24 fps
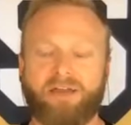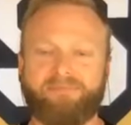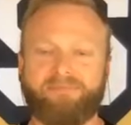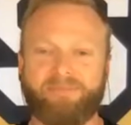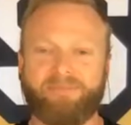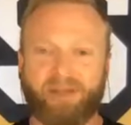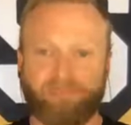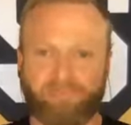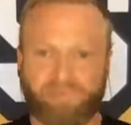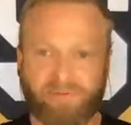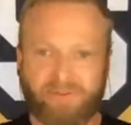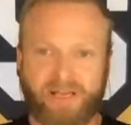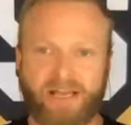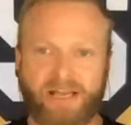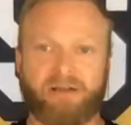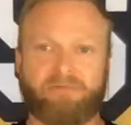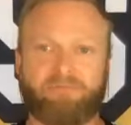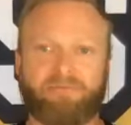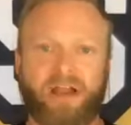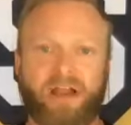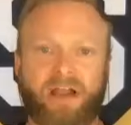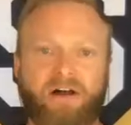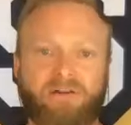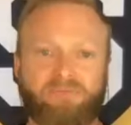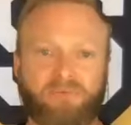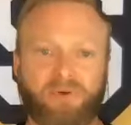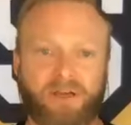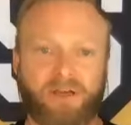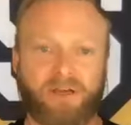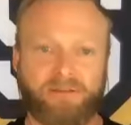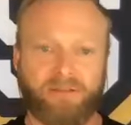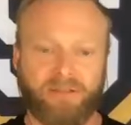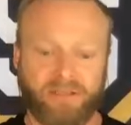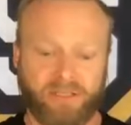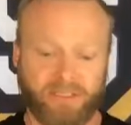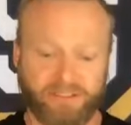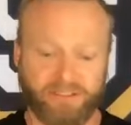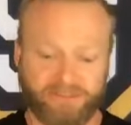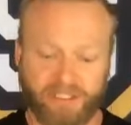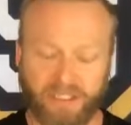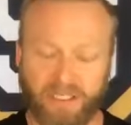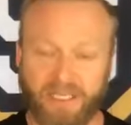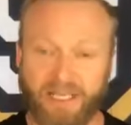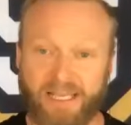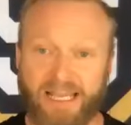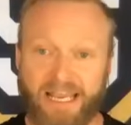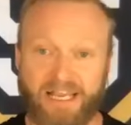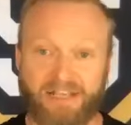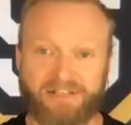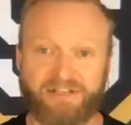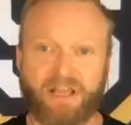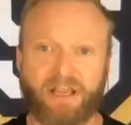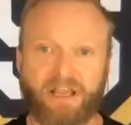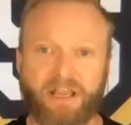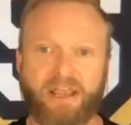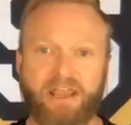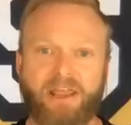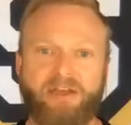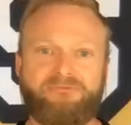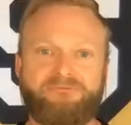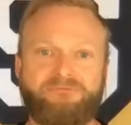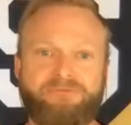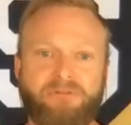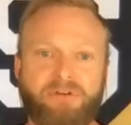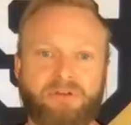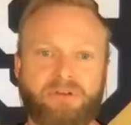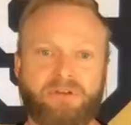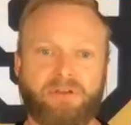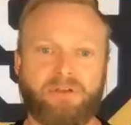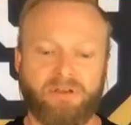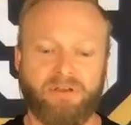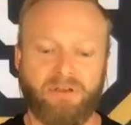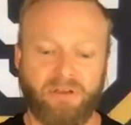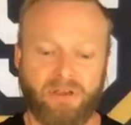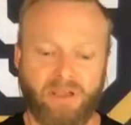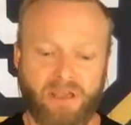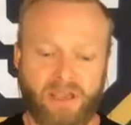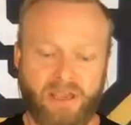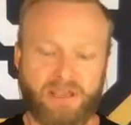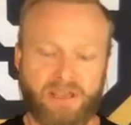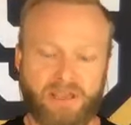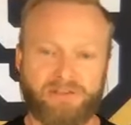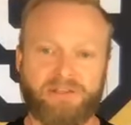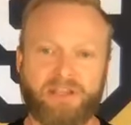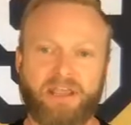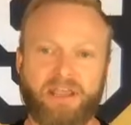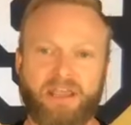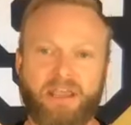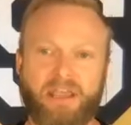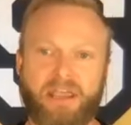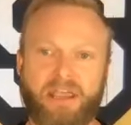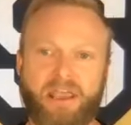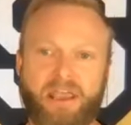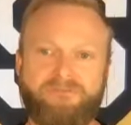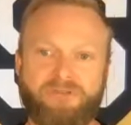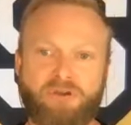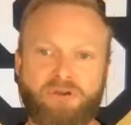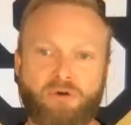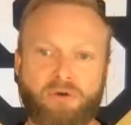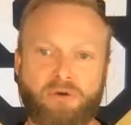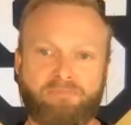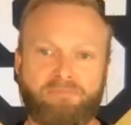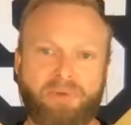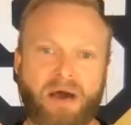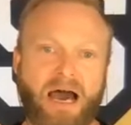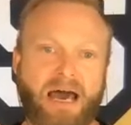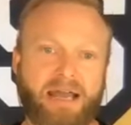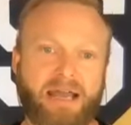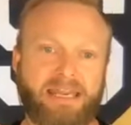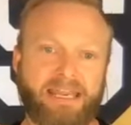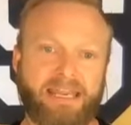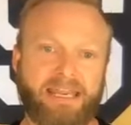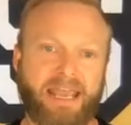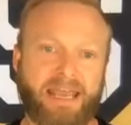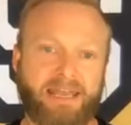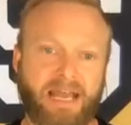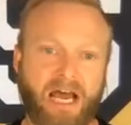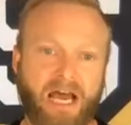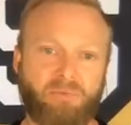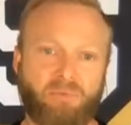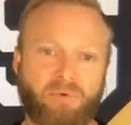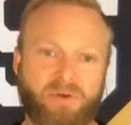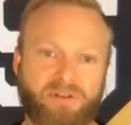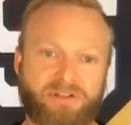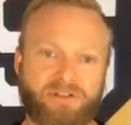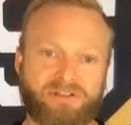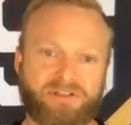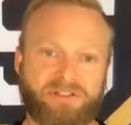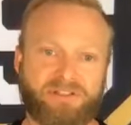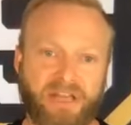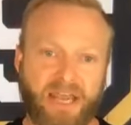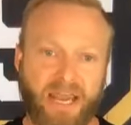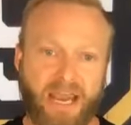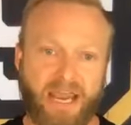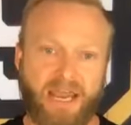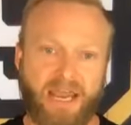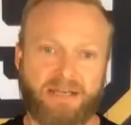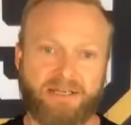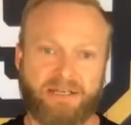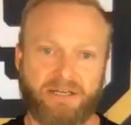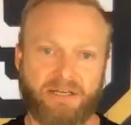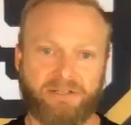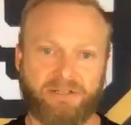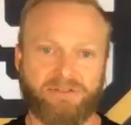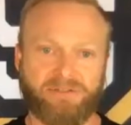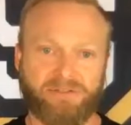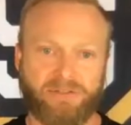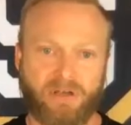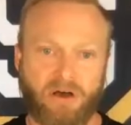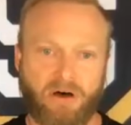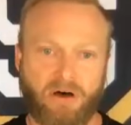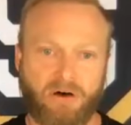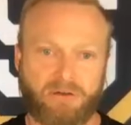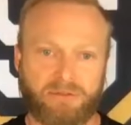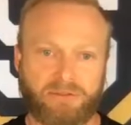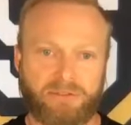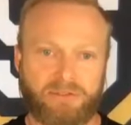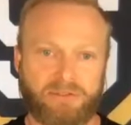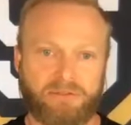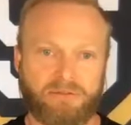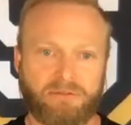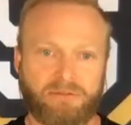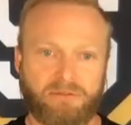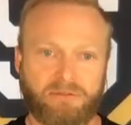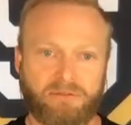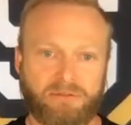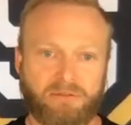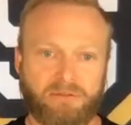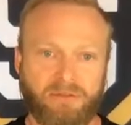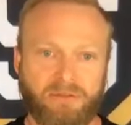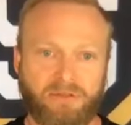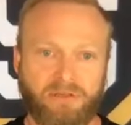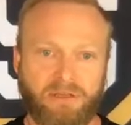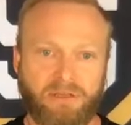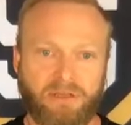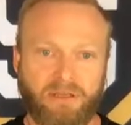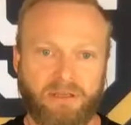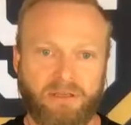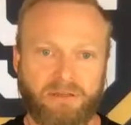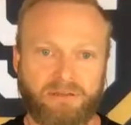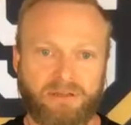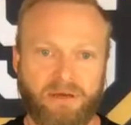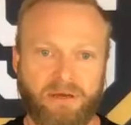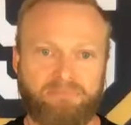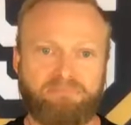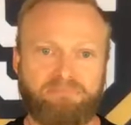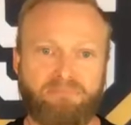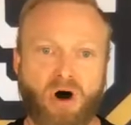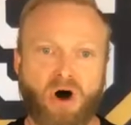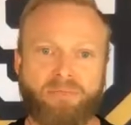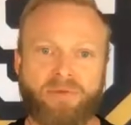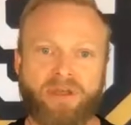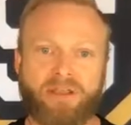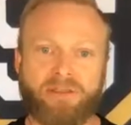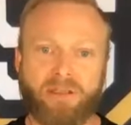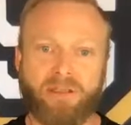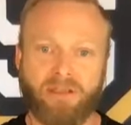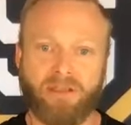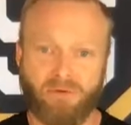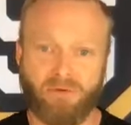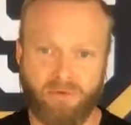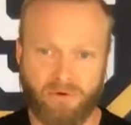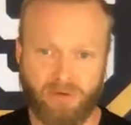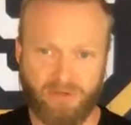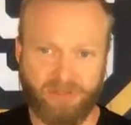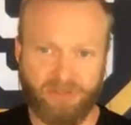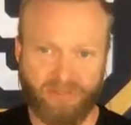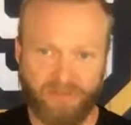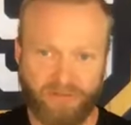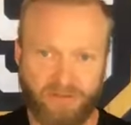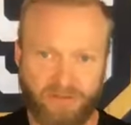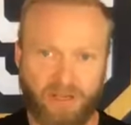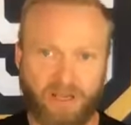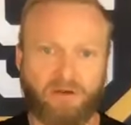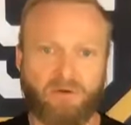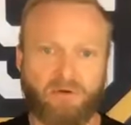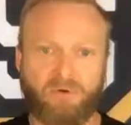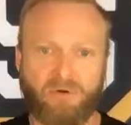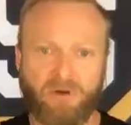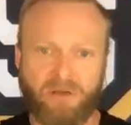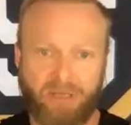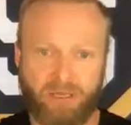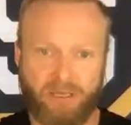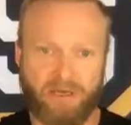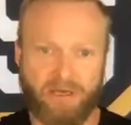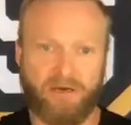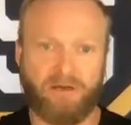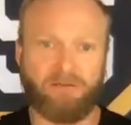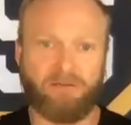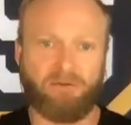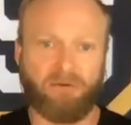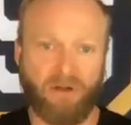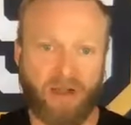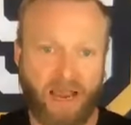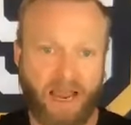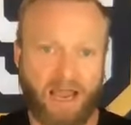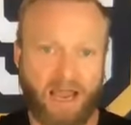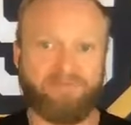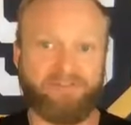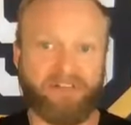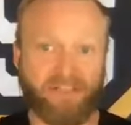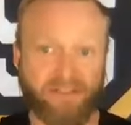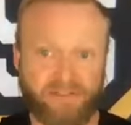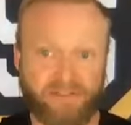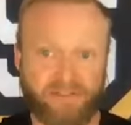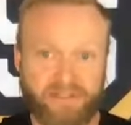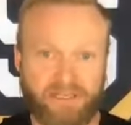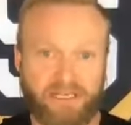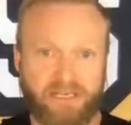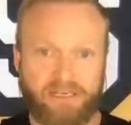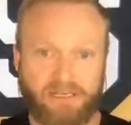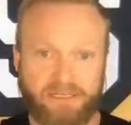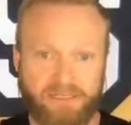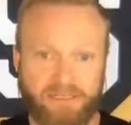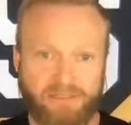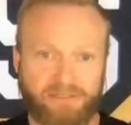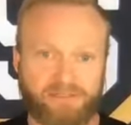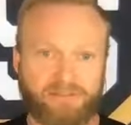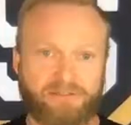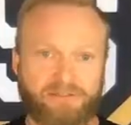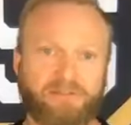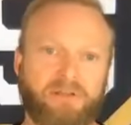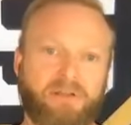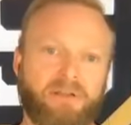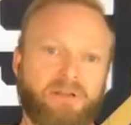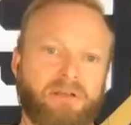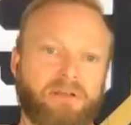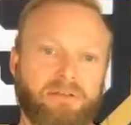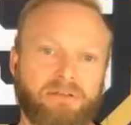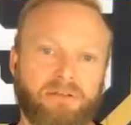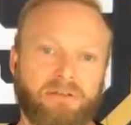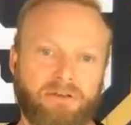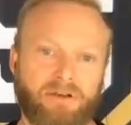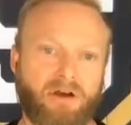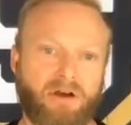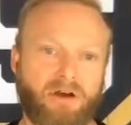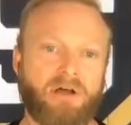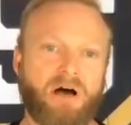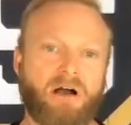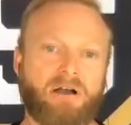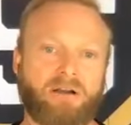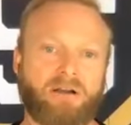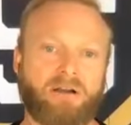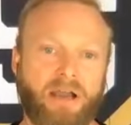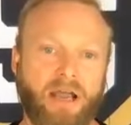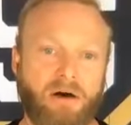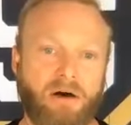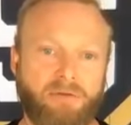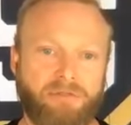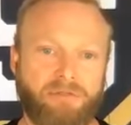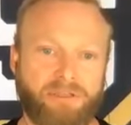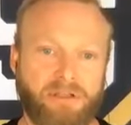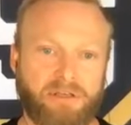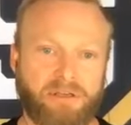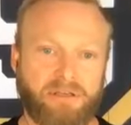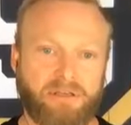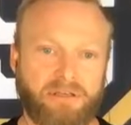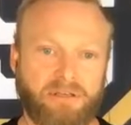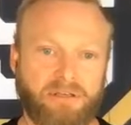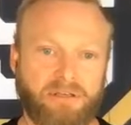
been playing around with is if your body cannot withstand an assault, the moment that you are sick or ill or have disease, you're no longer healthy.